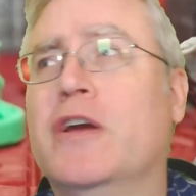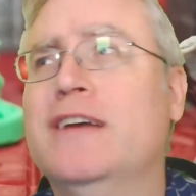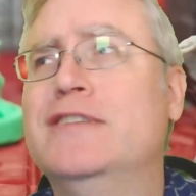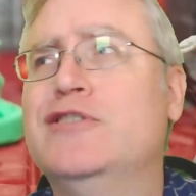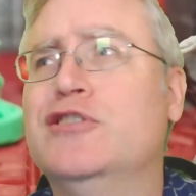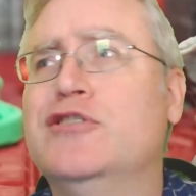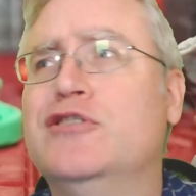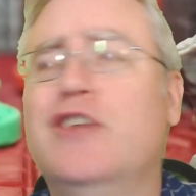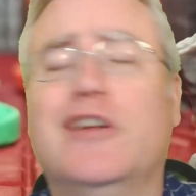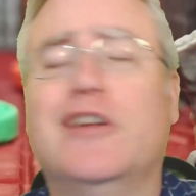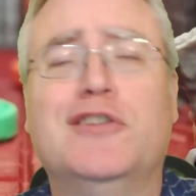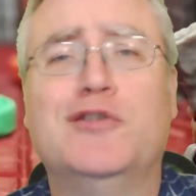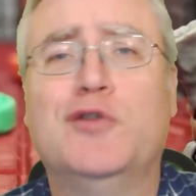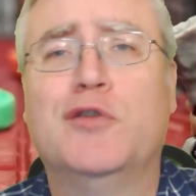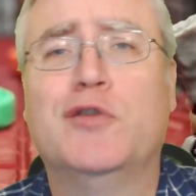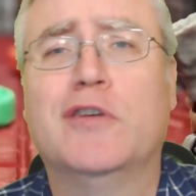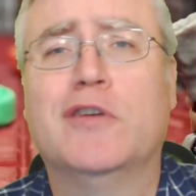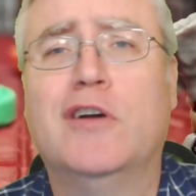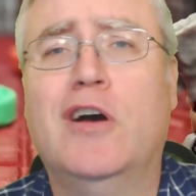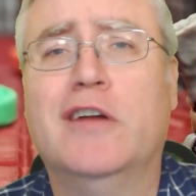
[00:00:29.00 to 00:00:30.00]
just not the
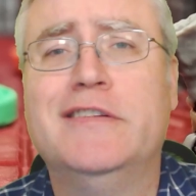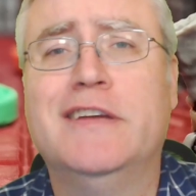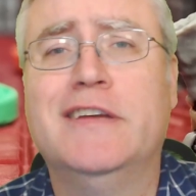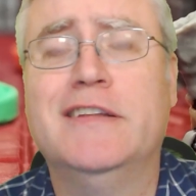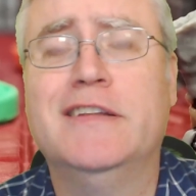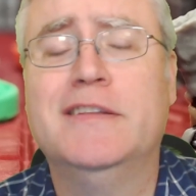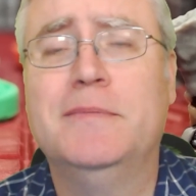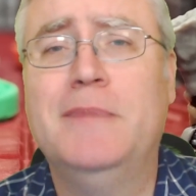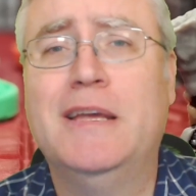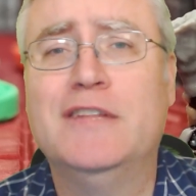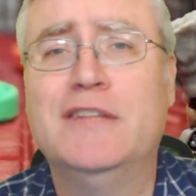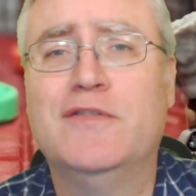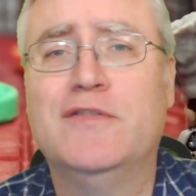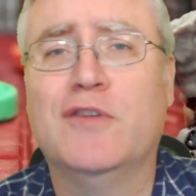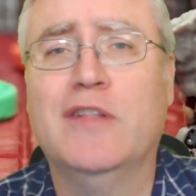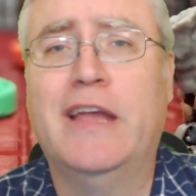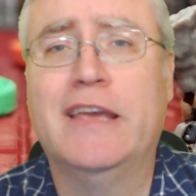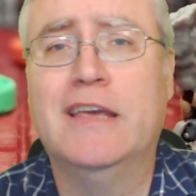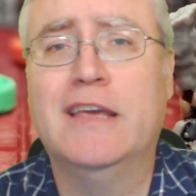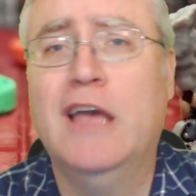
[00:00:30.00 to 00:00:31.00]
sort of content that makes for,
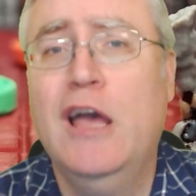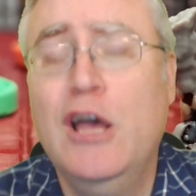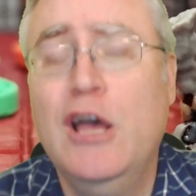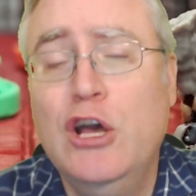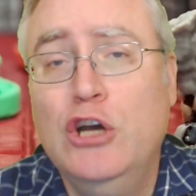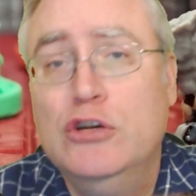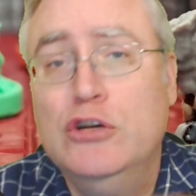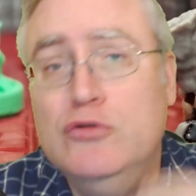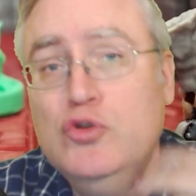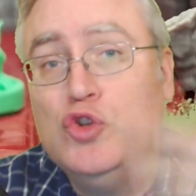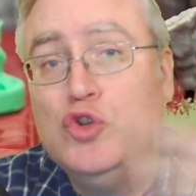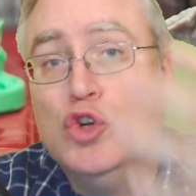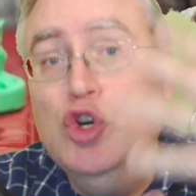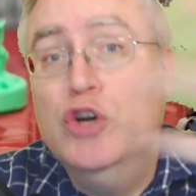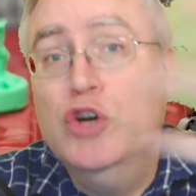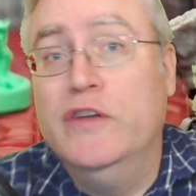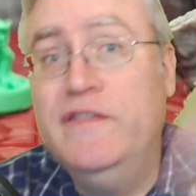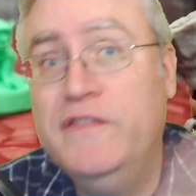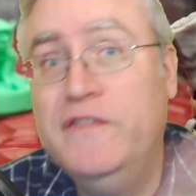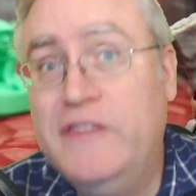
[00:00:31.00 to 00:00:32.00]
like,
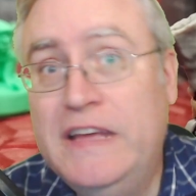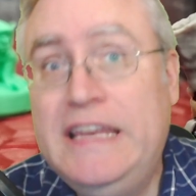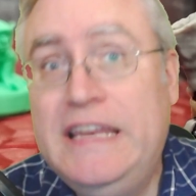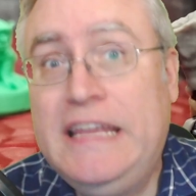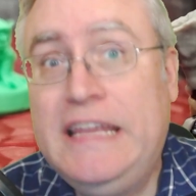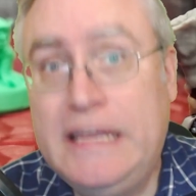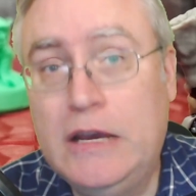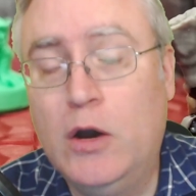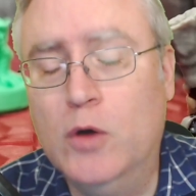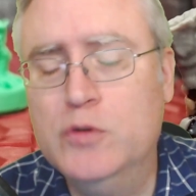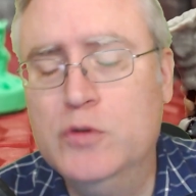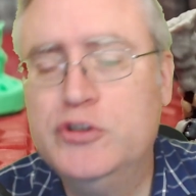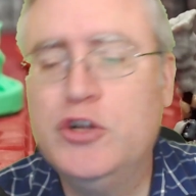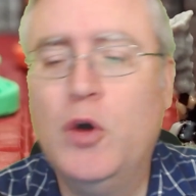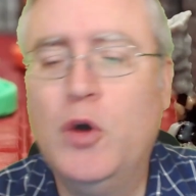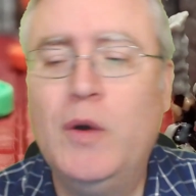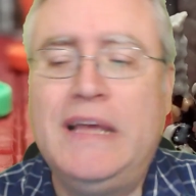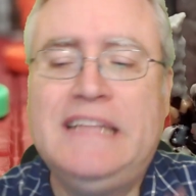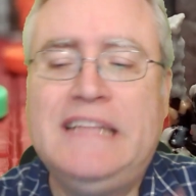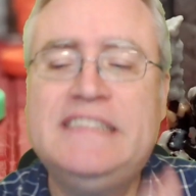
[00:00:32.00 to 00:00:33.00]
good video.
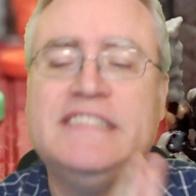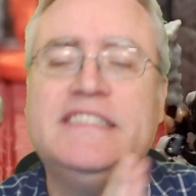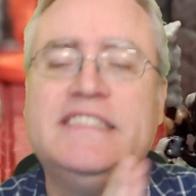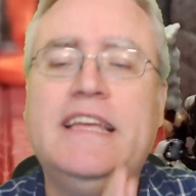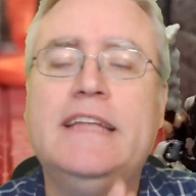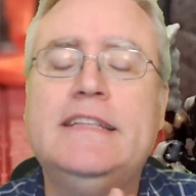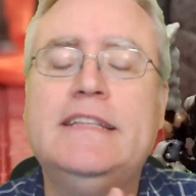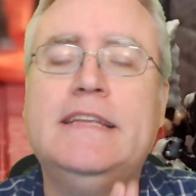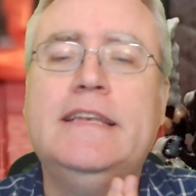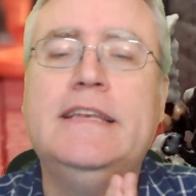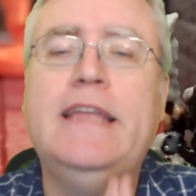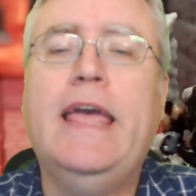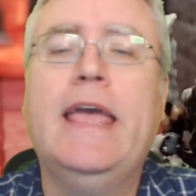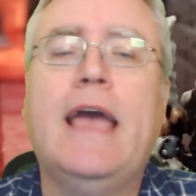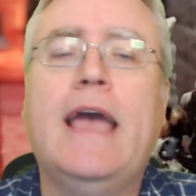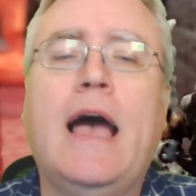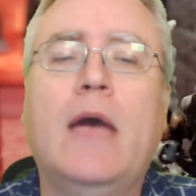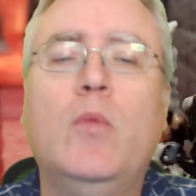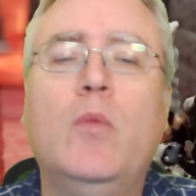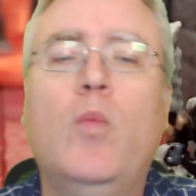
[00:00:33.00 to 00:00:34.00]
So instead today,
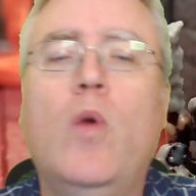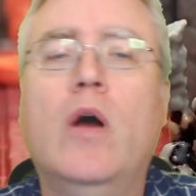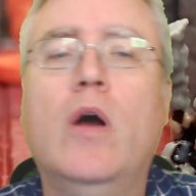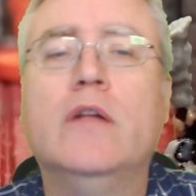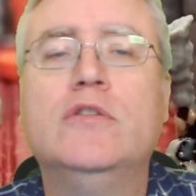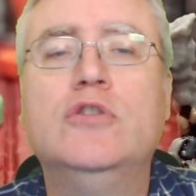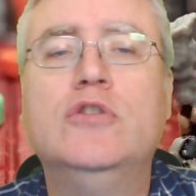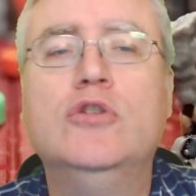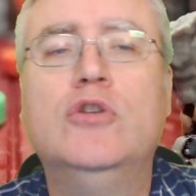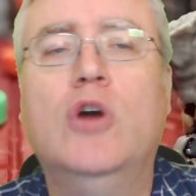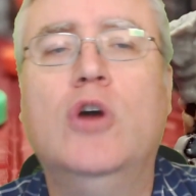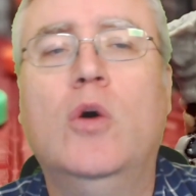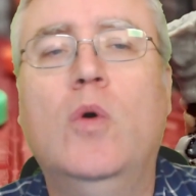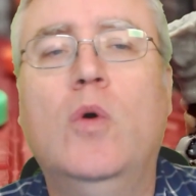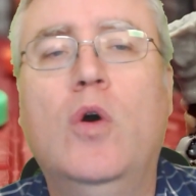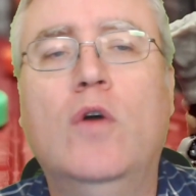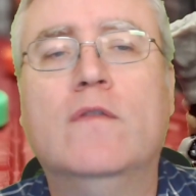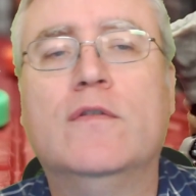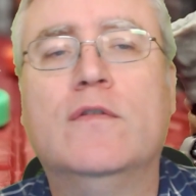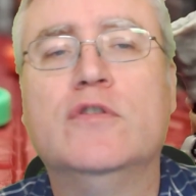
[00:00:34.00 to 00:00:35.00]
I want to go
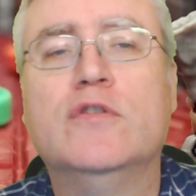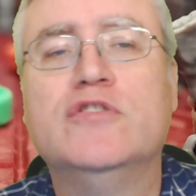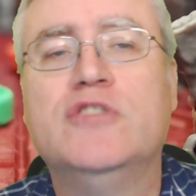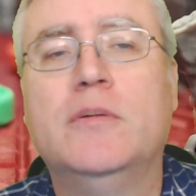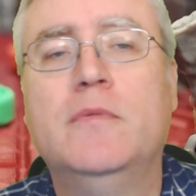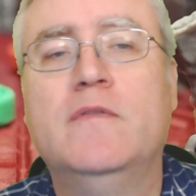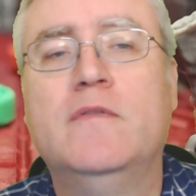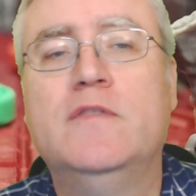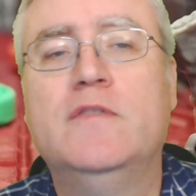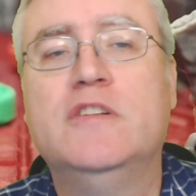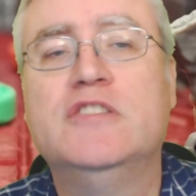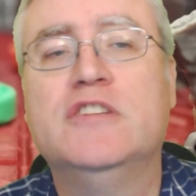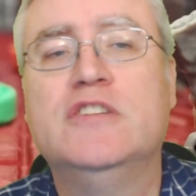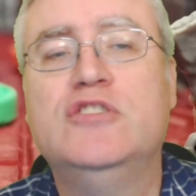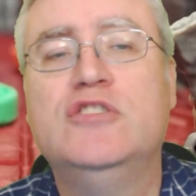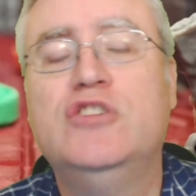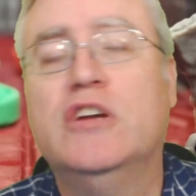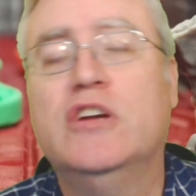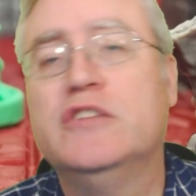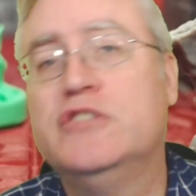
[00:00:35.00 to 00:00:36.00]
over some of the
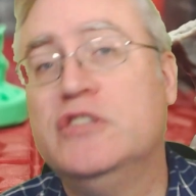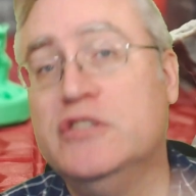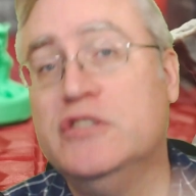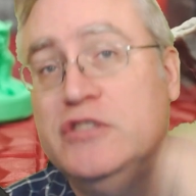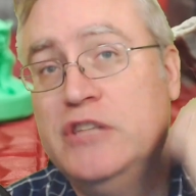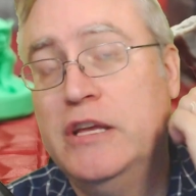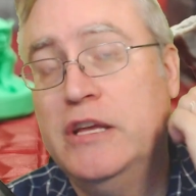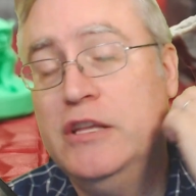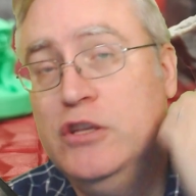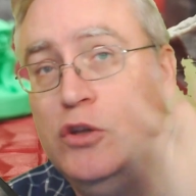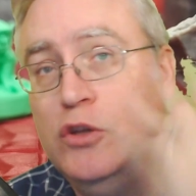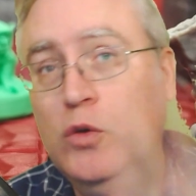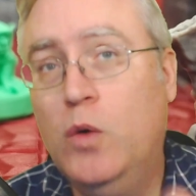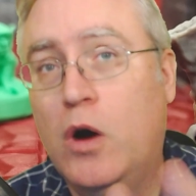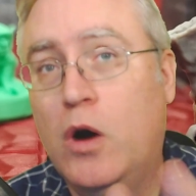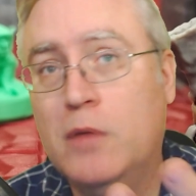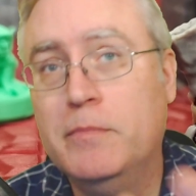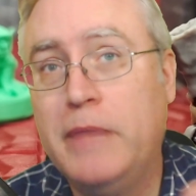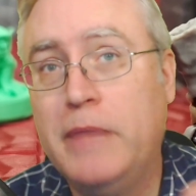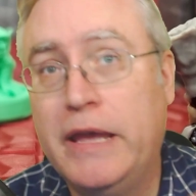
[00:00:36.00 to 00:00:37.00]
suggestions that you
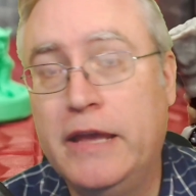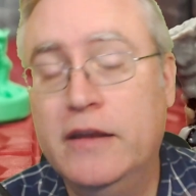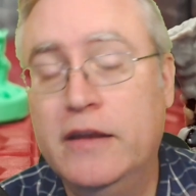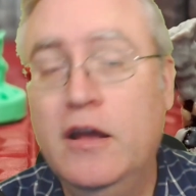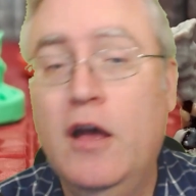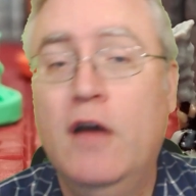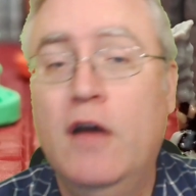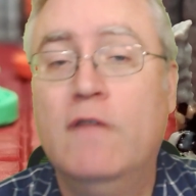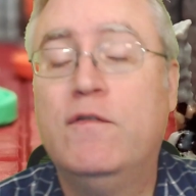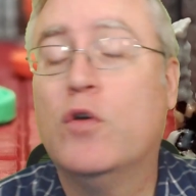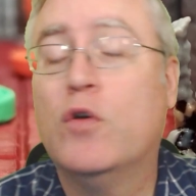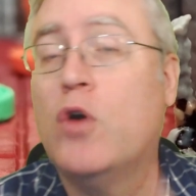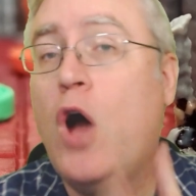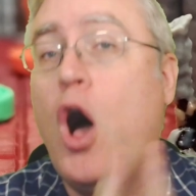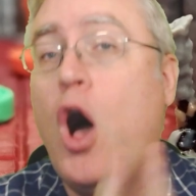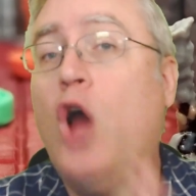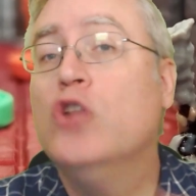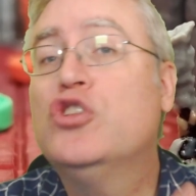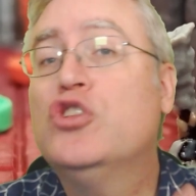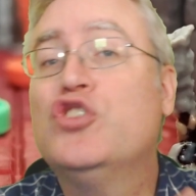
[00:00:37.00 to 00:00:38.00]
all made for
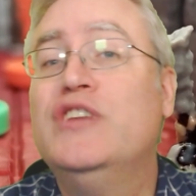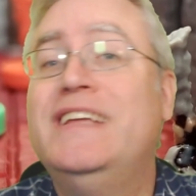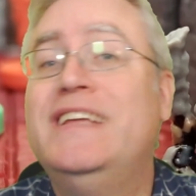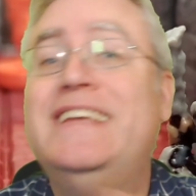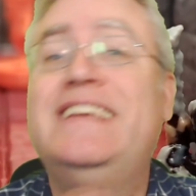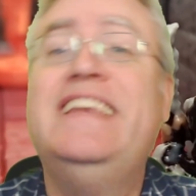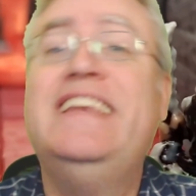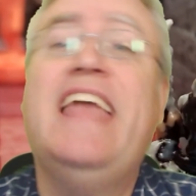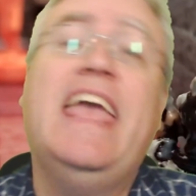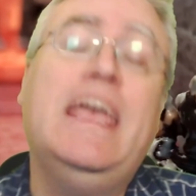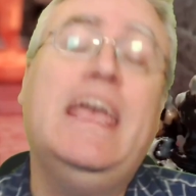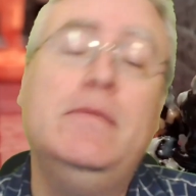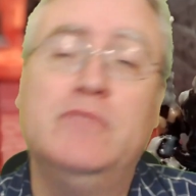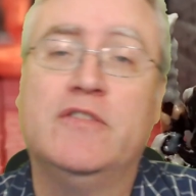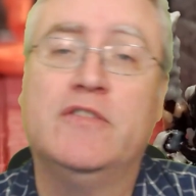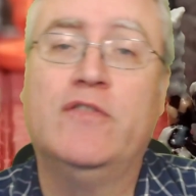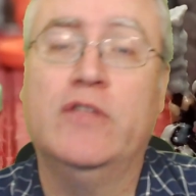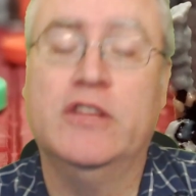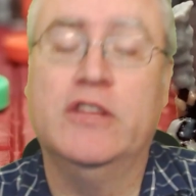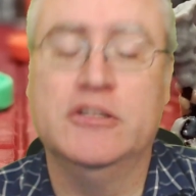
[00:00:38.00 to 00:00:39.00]
alternate names
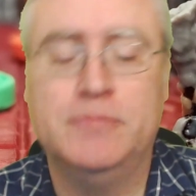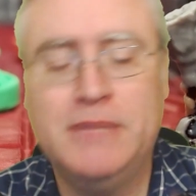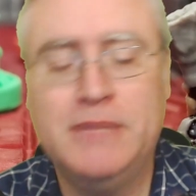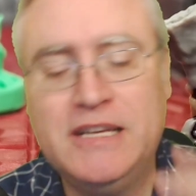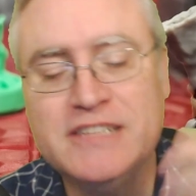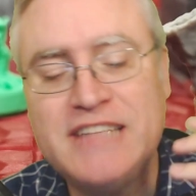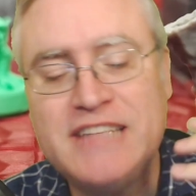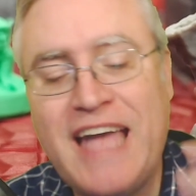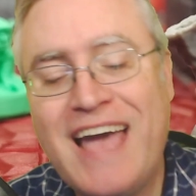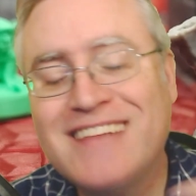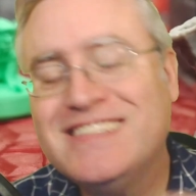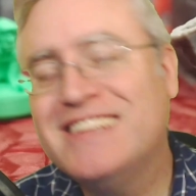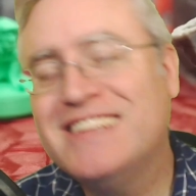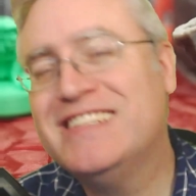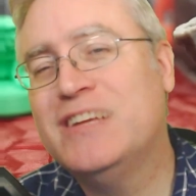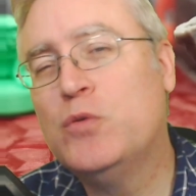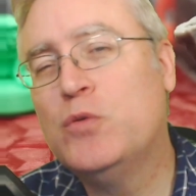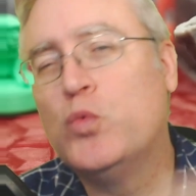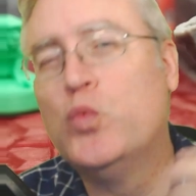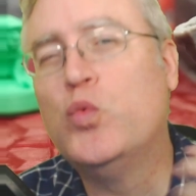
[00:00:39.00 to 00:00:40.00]
for this. Because as I
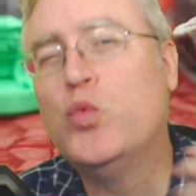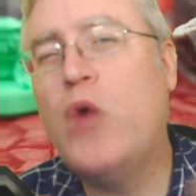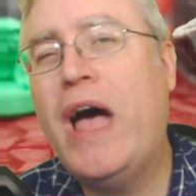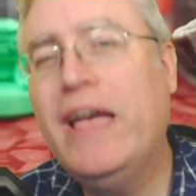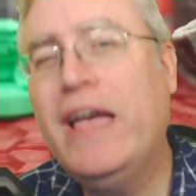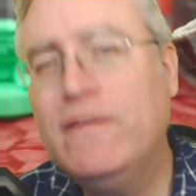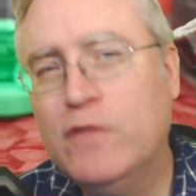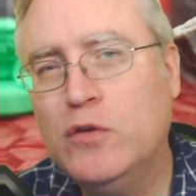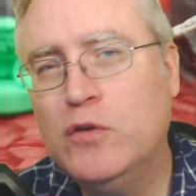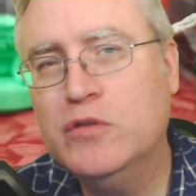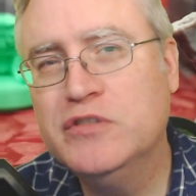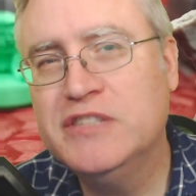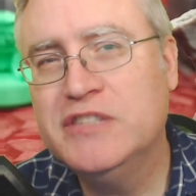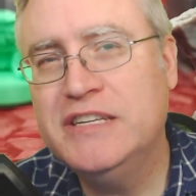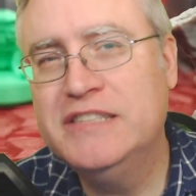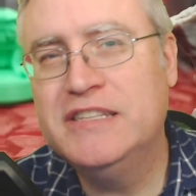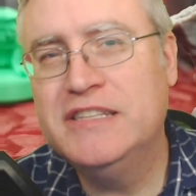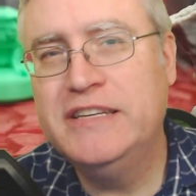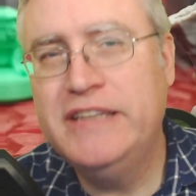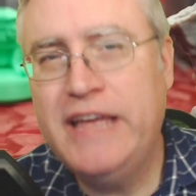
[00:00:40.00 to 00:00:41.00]
said, Rivals
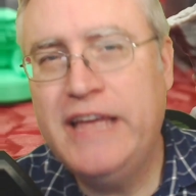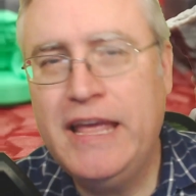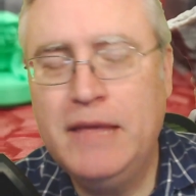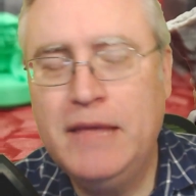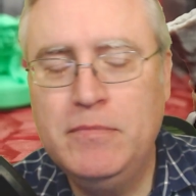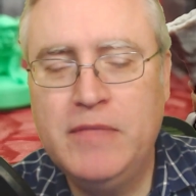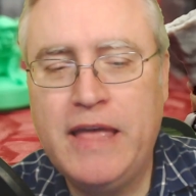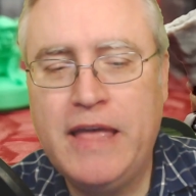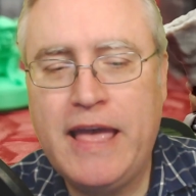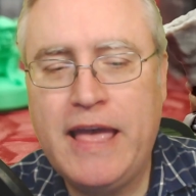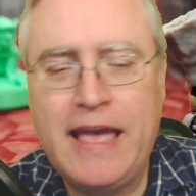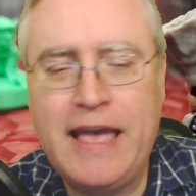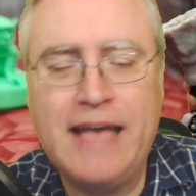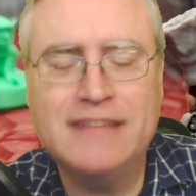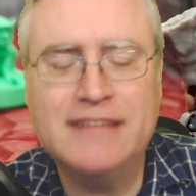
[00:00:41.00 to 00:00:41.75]
is a name that has